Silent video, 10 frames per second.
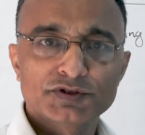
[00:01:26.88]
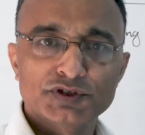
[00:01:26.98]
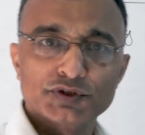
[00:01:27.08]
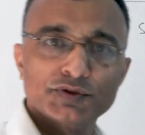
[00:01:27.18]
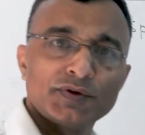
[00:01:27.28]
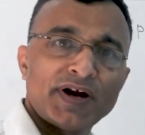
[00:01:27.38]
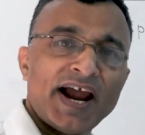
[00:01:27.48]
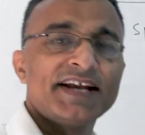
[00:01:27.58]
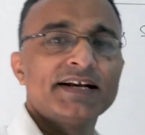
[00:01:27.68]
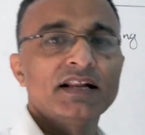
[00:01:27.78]
to
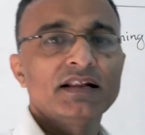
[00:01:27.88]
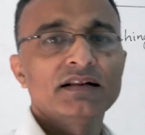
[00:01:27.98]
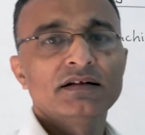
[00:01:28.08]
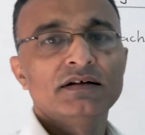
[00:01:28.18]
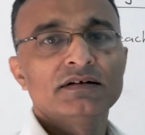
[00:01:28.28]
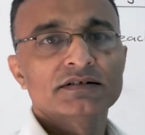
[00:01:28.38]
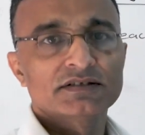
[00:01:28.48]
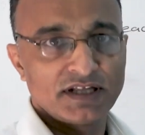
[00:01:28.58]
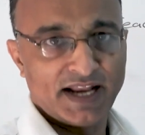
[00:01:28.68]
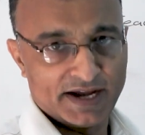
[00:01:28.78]
handle
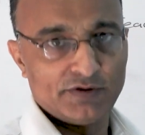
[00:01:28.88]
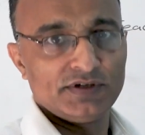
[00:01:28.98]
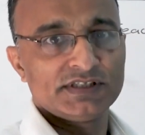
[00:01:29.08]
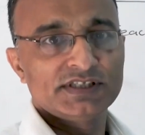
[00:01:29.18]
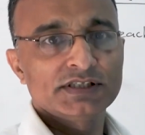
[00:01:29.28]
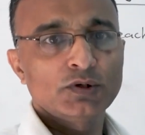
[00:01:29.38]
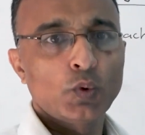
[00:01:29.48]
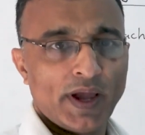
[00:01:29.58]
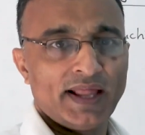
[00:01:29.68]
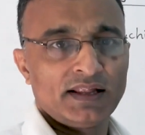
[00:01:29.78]
the language
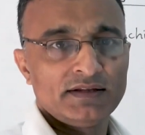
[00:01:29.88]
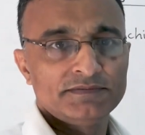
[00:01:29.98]
well.